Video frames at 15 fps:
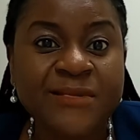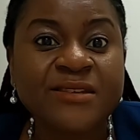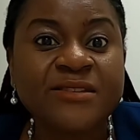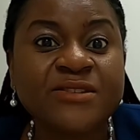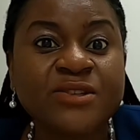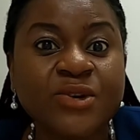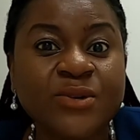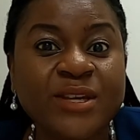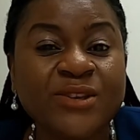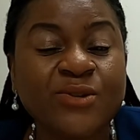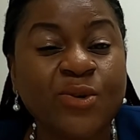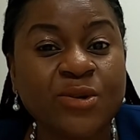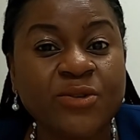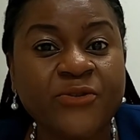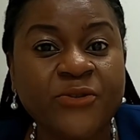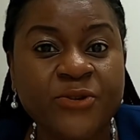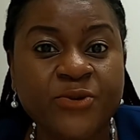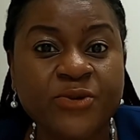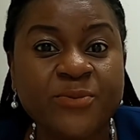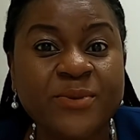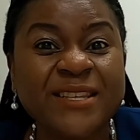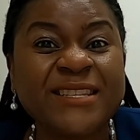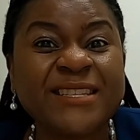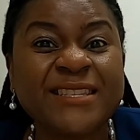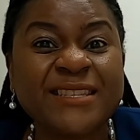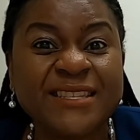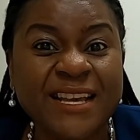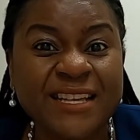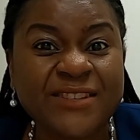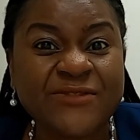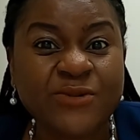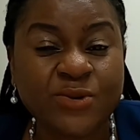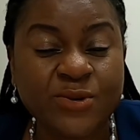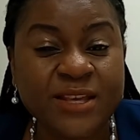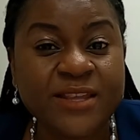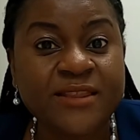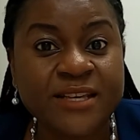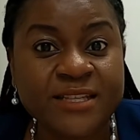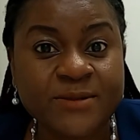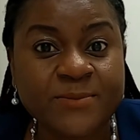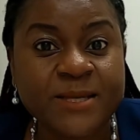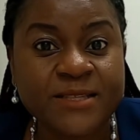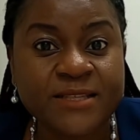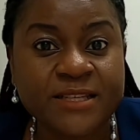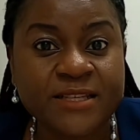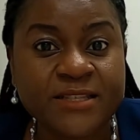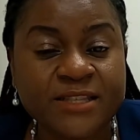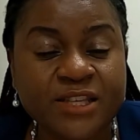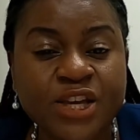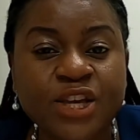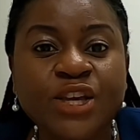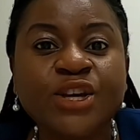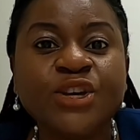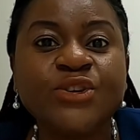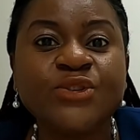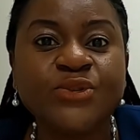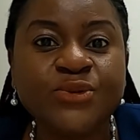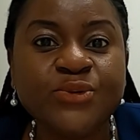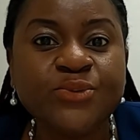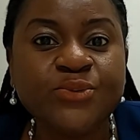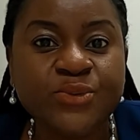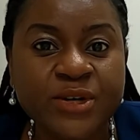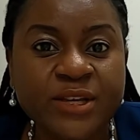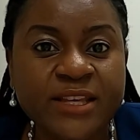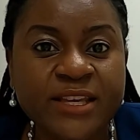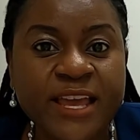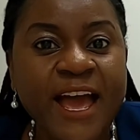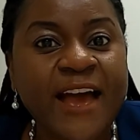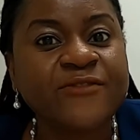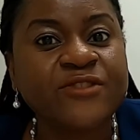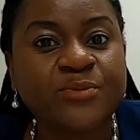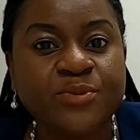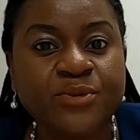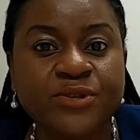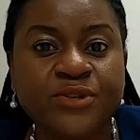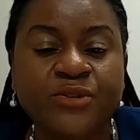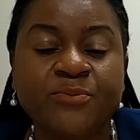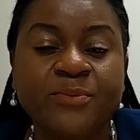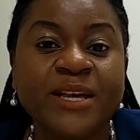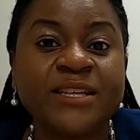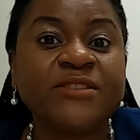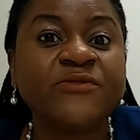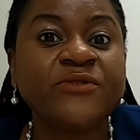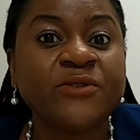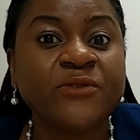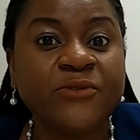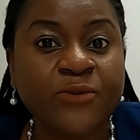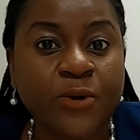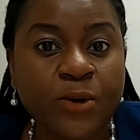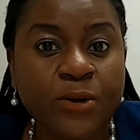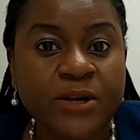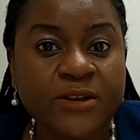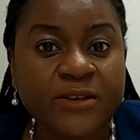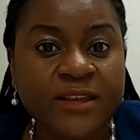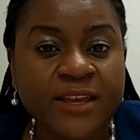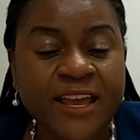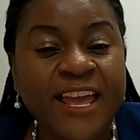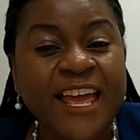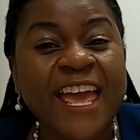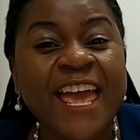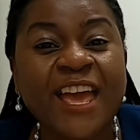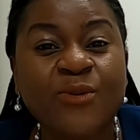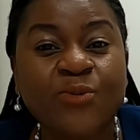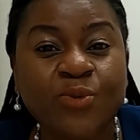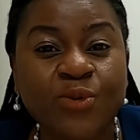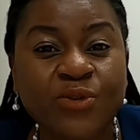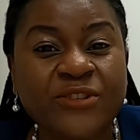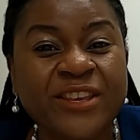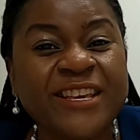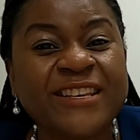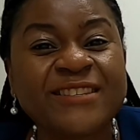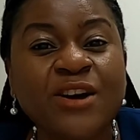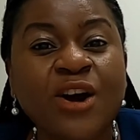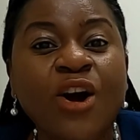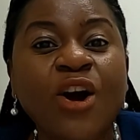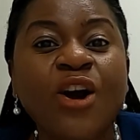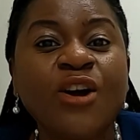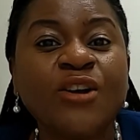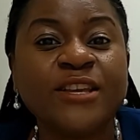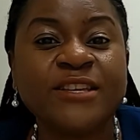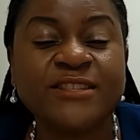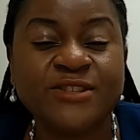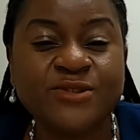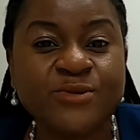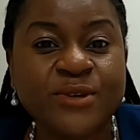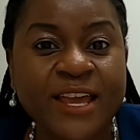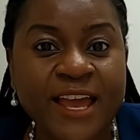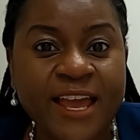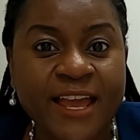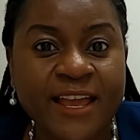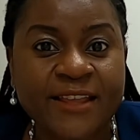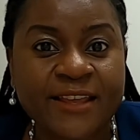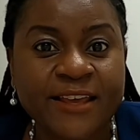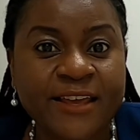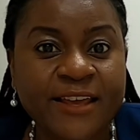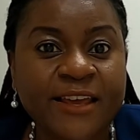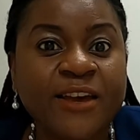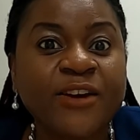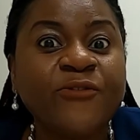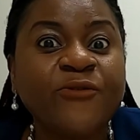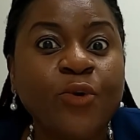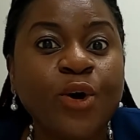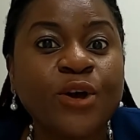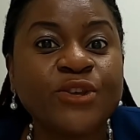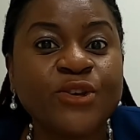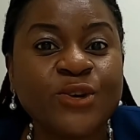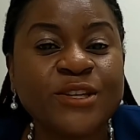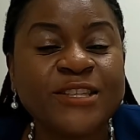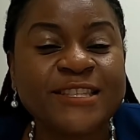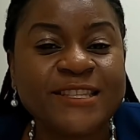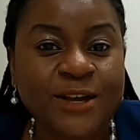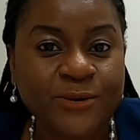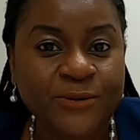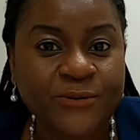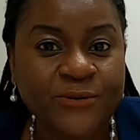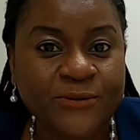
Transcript: So in order for you to be successful in this business, you really have to put your best foot forward and work as hard as you can for yourself.